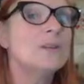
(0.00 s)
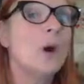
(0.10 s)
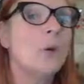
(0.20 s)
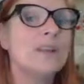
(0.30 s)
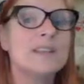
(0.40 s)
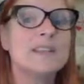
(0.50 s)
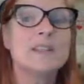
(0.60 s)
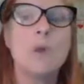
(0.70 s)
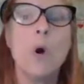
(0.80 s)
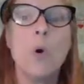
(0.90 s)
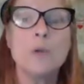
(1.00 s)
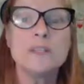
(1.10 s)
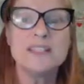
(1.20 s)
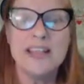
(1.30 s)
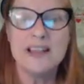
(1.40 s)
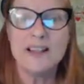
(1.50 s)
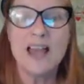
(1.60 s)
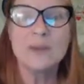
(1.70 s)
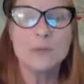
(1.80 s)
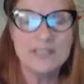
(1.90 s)
go into some wholesale
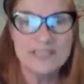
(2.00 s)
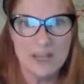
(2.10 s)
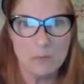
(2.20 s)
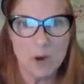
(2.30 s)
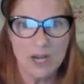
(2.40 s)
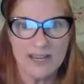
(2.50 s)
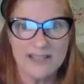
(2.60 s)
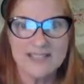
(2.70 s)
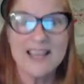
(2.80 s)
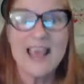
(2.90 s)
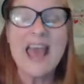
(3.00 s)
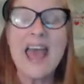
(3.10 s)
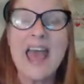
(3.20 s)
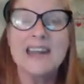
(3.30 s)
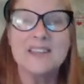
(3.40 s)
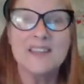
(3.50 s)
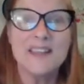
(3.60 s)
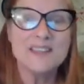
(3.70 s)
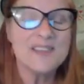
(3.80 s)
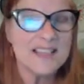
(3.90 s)
and retail markets. And at the
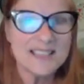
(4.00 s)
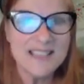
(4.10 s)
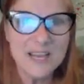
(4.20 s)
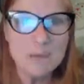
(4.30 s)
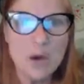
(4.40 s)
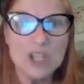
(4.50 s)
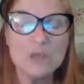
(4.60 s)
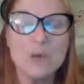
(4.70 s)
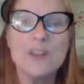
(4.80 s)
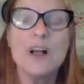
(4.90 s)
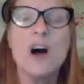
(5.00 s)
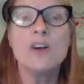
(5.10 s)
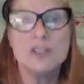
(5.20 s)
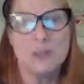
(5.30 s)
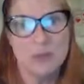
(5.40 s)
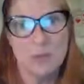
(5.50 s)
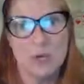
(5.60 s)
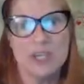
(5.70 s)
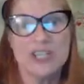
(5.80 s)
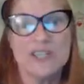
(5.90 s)
end of that second module, there'll also be
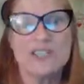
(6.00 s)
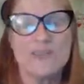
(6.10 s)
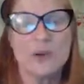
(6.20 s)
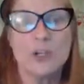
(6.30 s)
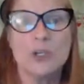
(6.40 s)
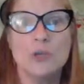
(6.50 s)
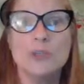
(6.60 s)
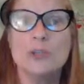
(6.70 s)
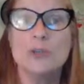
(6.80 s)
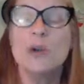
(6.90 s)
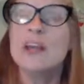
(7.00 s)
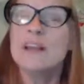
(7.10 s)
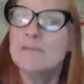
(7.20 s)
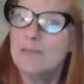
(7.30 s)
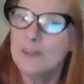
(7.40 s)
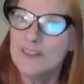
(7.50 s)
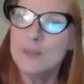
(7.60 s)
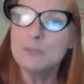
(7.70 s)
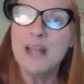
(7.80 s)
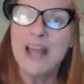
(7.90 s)
worksheets for you to fill in
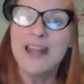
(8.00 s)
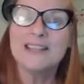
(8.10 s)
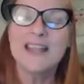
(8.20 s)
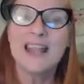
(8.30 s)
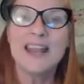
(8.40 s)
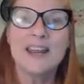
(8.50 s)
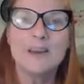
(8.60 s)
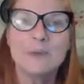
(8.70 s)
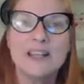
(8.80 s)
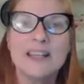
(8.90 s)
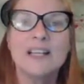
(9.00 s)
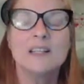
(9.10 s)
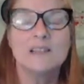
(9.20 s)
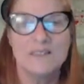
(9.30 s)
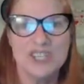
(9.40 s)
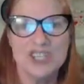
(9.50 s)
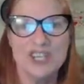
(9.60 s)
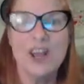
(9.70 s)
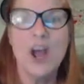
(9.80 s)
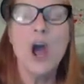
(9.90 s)
the blanks and get a really clear
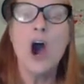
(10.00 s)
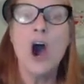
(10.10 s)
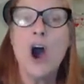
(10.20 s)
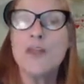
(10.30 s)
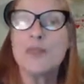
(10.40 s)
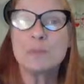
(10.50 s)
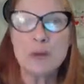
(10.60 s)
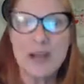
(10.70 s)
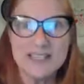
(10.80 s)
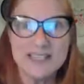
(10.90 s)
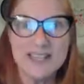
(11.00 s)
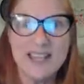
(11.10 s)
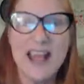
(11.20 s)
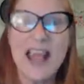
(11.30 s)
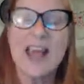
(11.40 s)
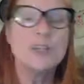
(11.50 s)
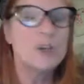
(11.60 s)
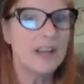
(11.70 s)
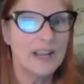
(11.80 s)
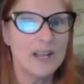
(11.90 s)
vision on the pricing and
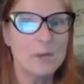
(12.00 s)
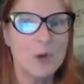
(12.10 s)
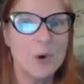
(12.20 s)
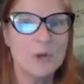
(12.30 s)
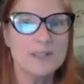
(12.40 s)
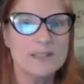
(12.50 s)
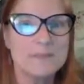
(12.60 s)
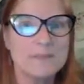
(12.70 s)
your income goals.